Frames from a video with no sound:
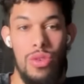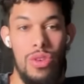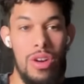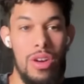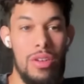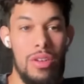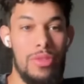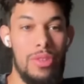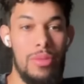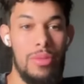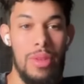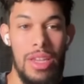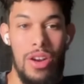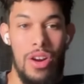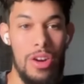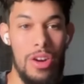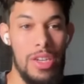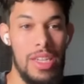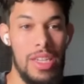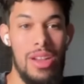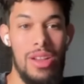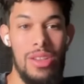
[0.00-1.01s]
sore from like
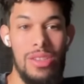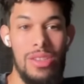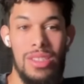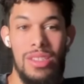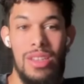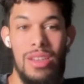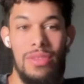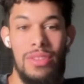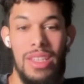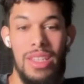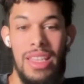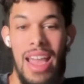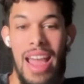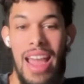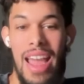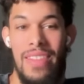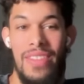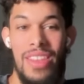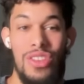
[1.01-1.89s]
RDLs and stuff like that,